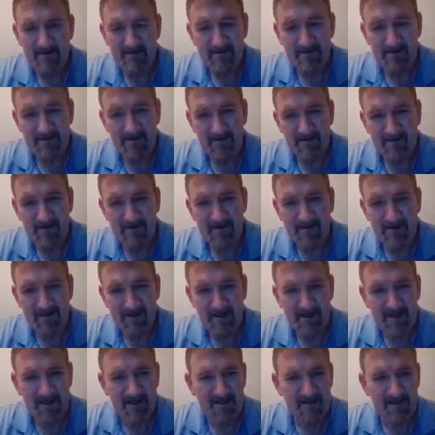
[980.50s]

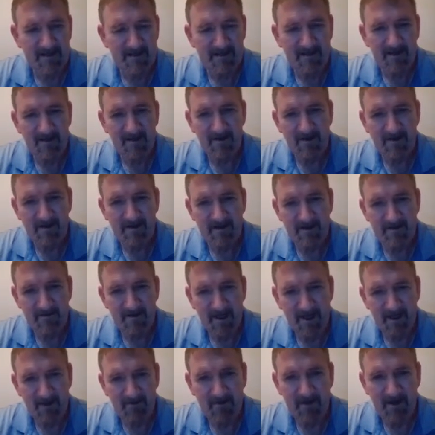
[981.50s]
And that turns some
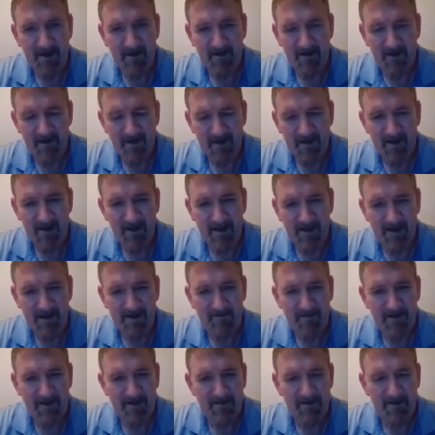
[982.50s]
equity, and
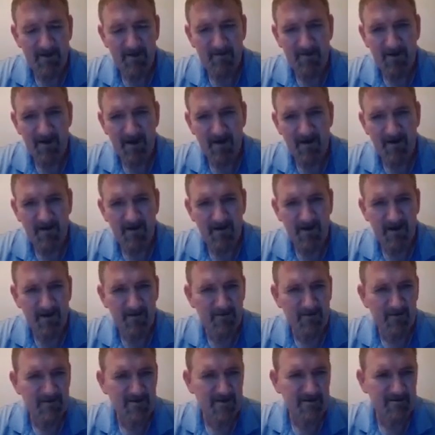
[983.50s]
that's probably going to be a card he
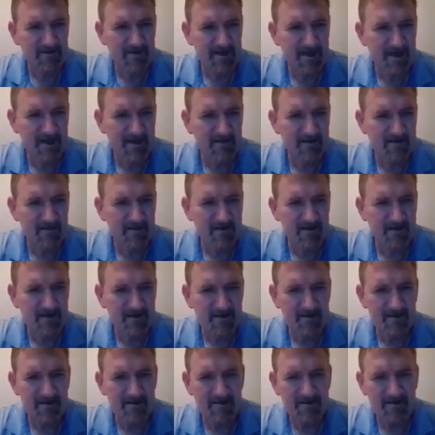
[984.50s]
wants to bet on
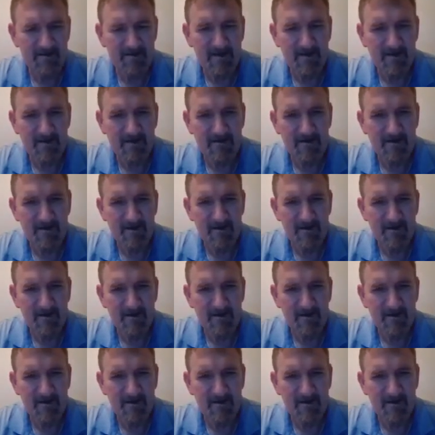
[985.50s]
too. So